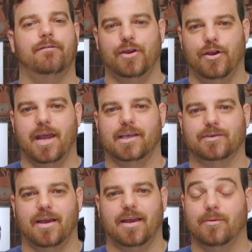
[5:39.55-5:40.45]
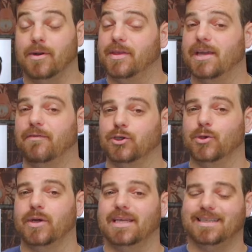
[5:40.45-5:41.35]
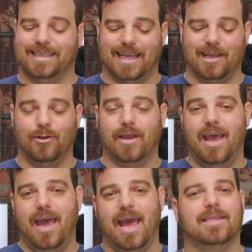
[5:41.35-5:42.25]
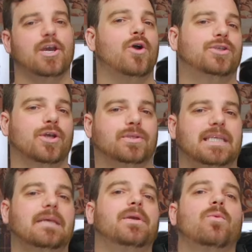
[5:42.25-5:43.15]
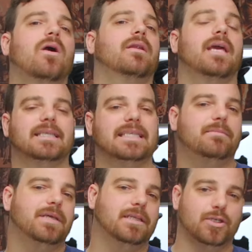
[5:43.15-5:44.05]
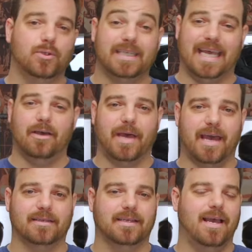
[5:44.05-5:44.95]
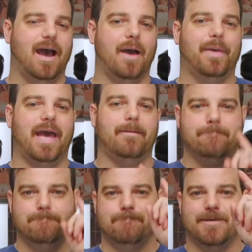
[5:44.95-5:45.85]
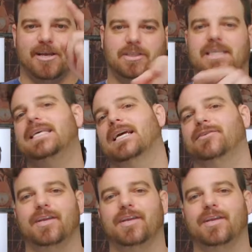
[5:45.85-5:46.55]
for your next ride. I want to thank you for joining us and taking a look at the OGIO TB1 and TB2 tail bags. I'm Pat, and I'll see you in the next